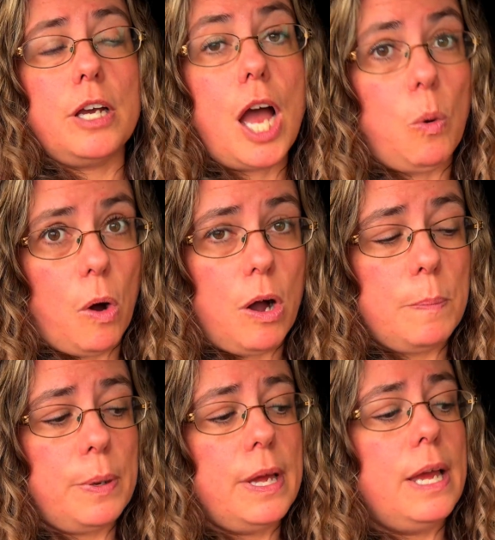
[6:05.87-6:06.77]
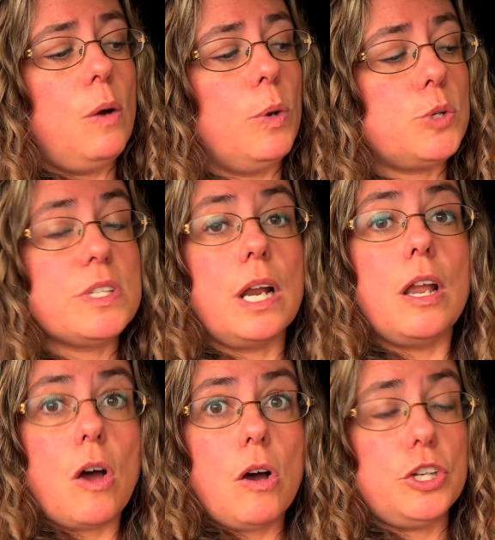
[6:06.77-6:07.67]
CoOp, which was a
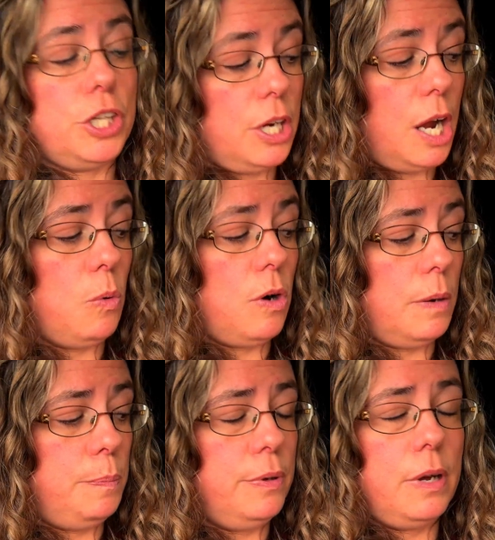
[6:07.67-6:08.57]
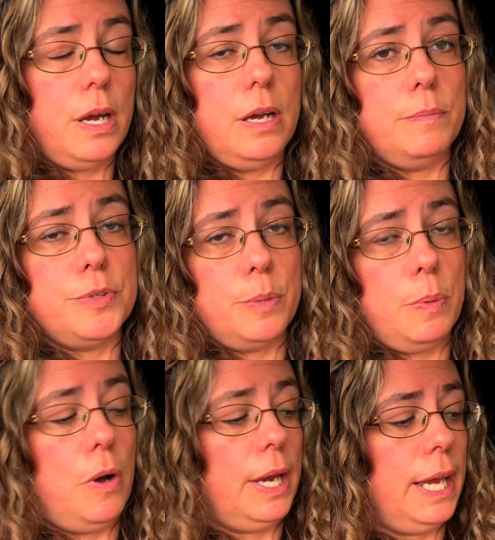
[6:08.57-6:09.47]
larger CoOp
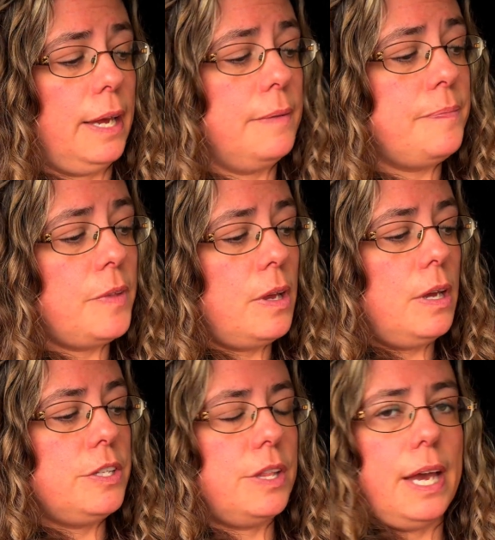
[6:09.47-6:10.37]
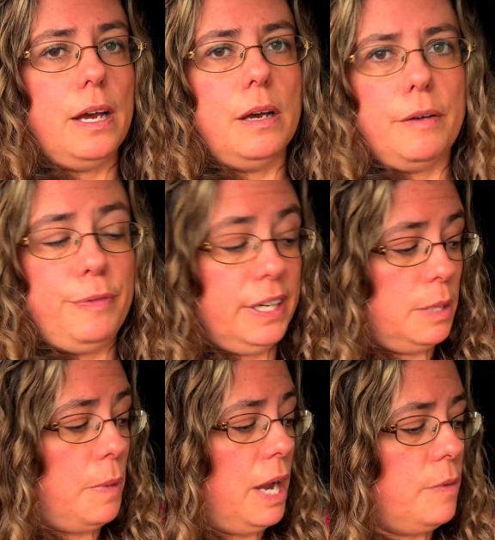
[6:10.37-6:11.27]
supermarket. So I figured
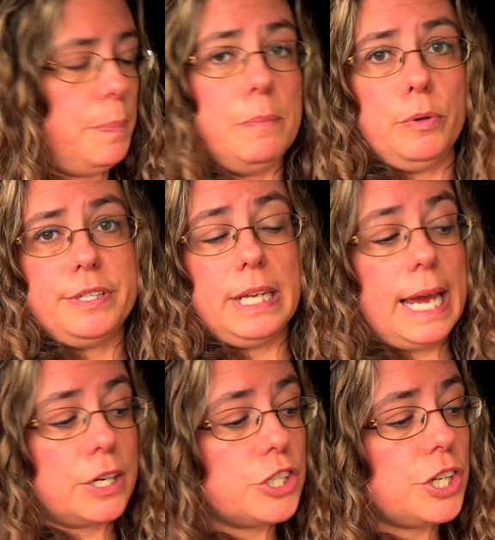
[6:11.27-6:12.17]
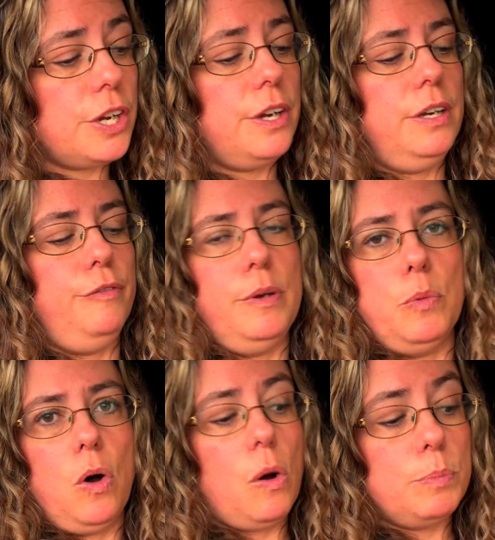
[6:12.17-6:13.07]
they might have a bit more selection, a few
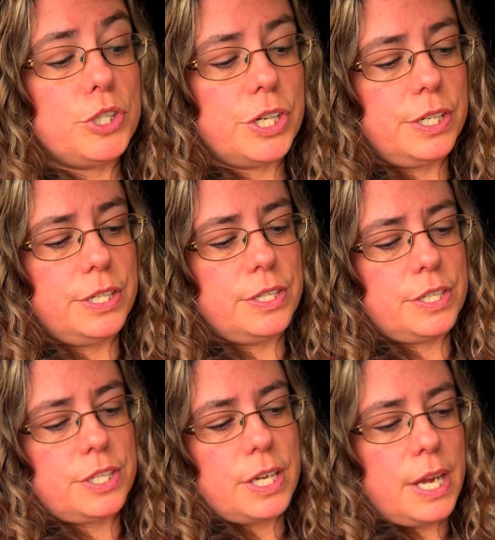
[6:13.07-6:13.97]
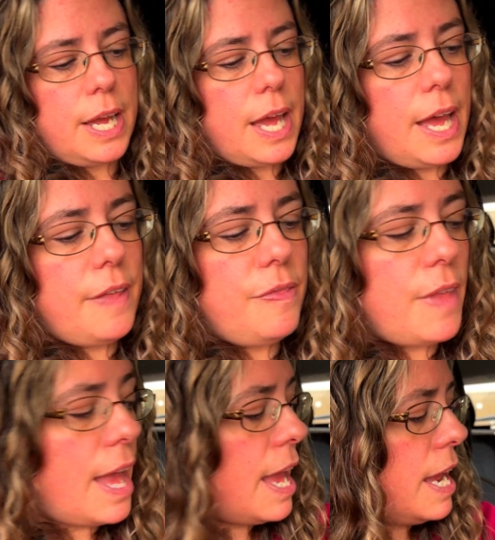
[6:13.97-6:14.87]
more options. And
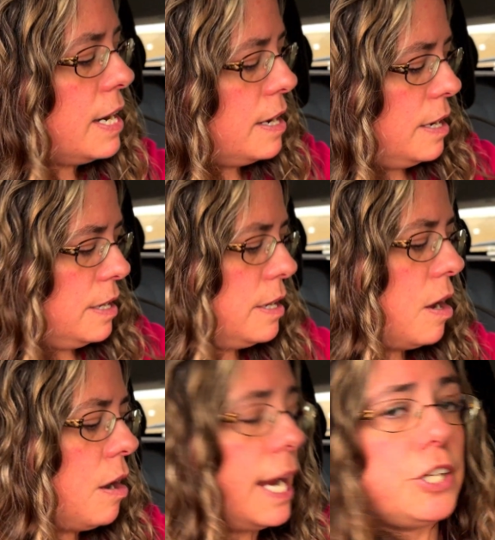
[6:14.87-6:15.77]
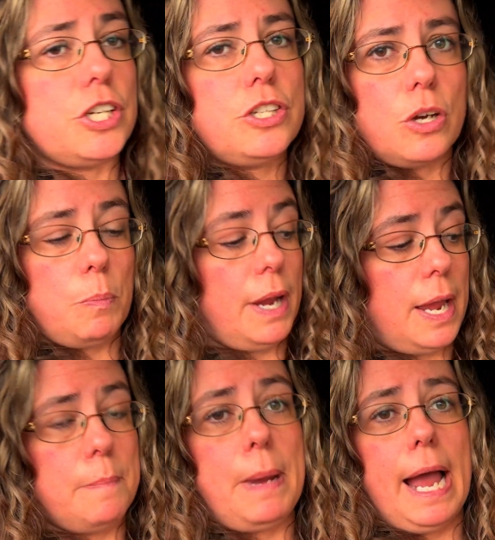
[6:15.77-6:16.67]
then I actually took
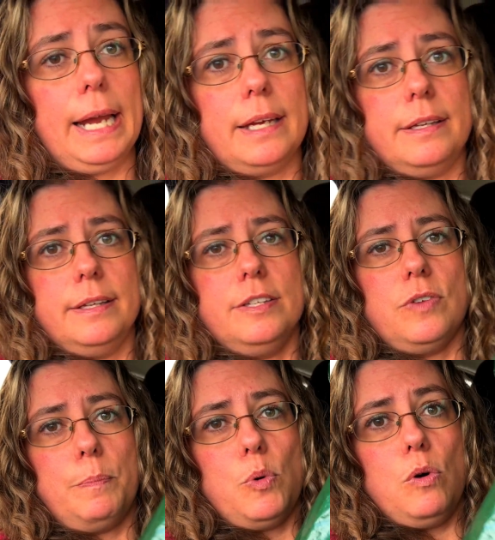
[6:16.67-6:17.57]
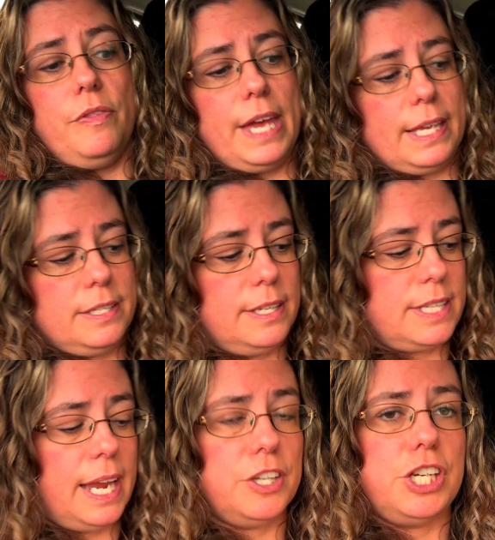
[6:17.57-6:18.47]
my own bag. So I bought this because
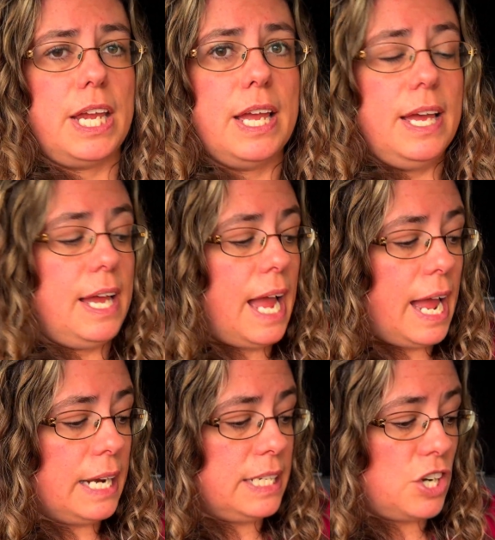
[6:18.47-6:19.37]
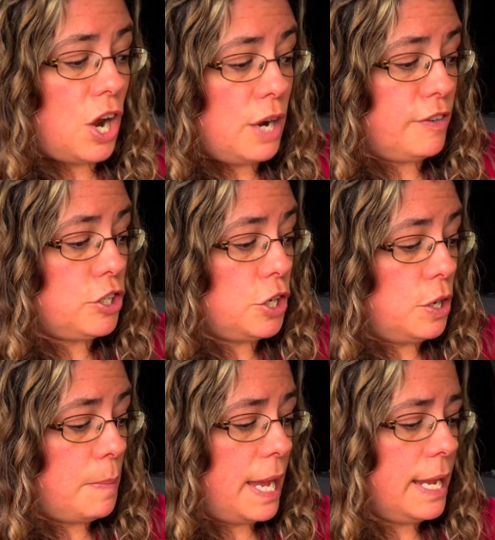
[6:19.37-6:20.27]
they actually handed it over
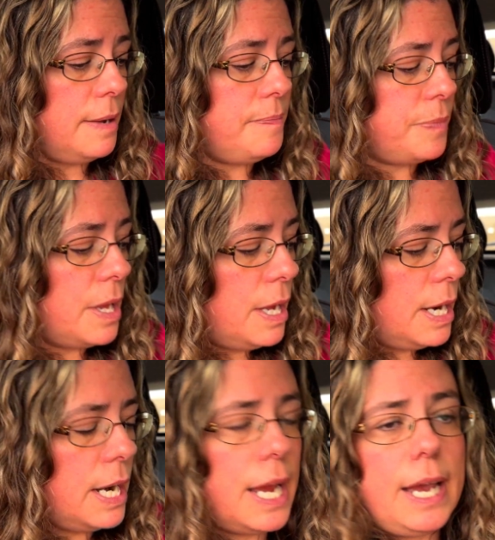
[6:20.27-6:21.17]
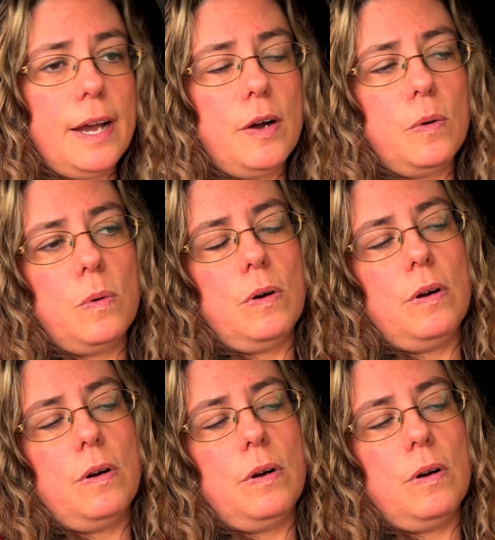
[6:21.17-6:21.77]
to me. Now,